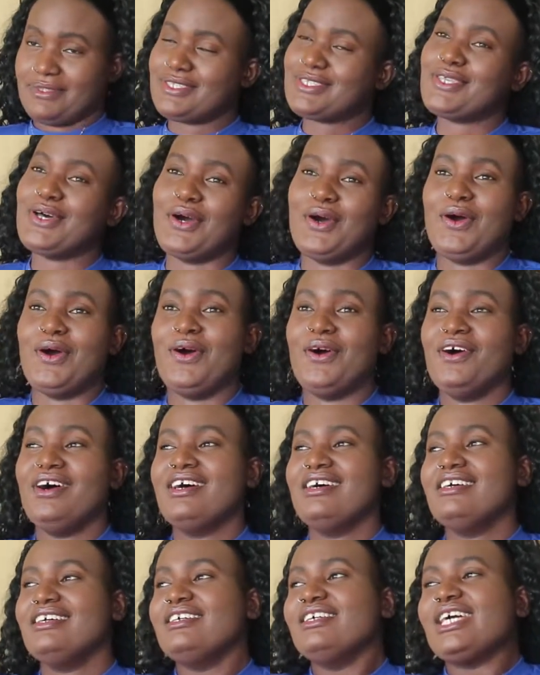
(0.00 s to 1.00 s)
So
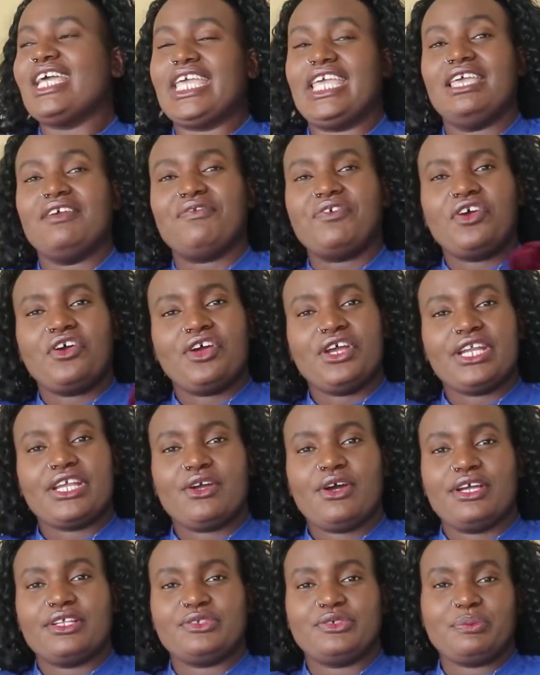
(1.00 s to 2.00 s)
if you already
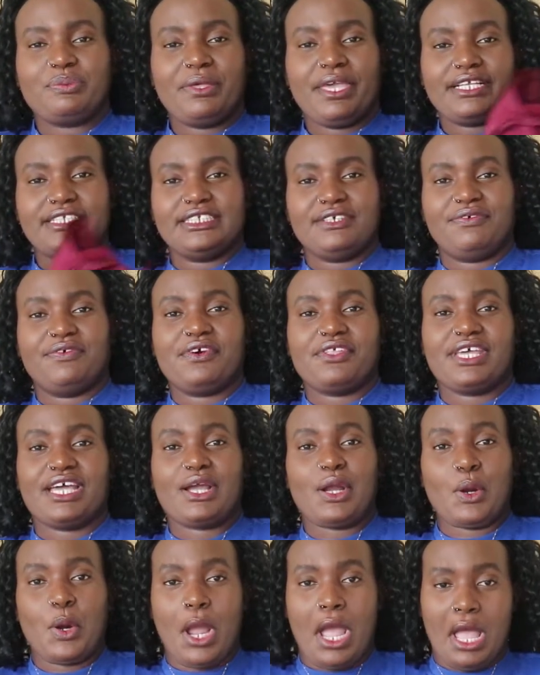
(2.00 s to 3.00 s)
got your picture for the
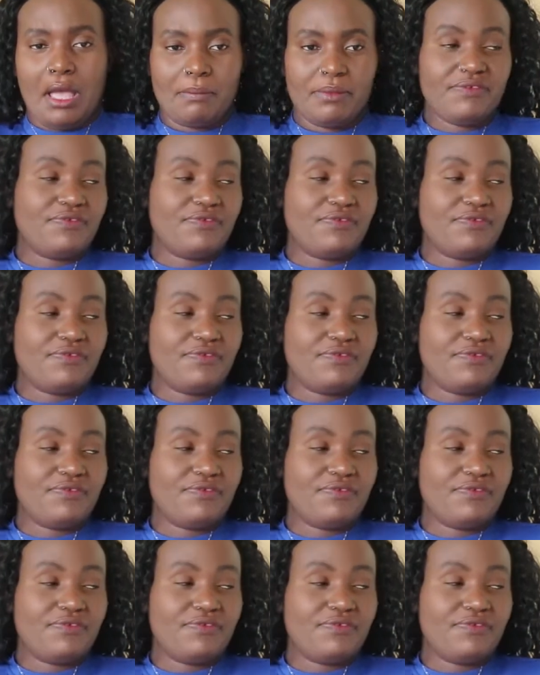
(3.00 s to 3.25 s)
gram,